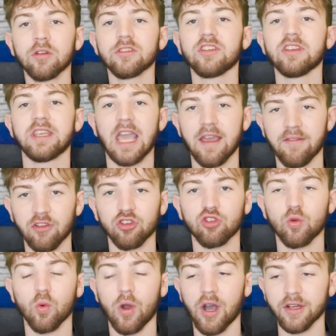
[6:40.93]
together
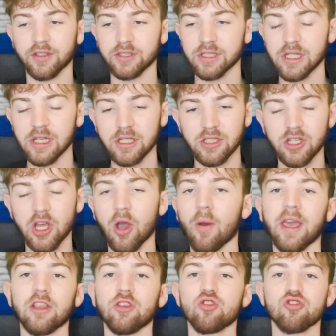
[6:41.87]
squad.
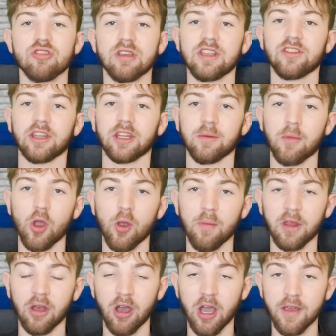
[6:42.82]
No injuries at the
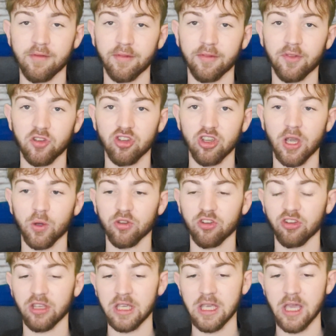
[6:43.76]
moment either for
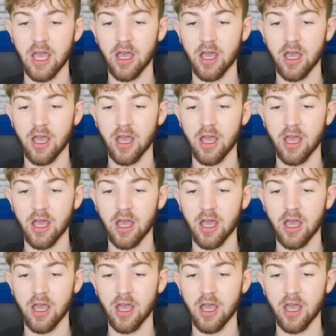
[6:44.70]
Chelsea.